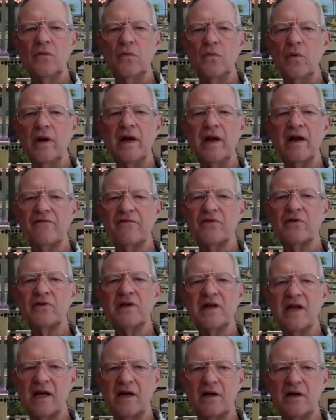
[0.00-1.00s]
would ever
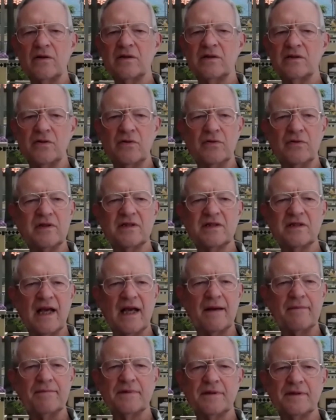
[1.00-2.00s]
dare to
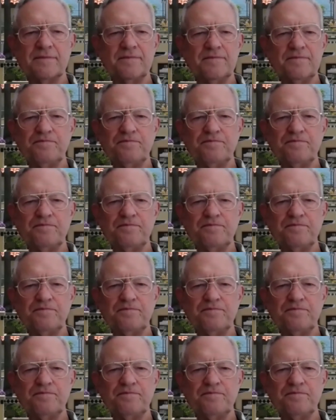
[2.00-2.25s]
accept.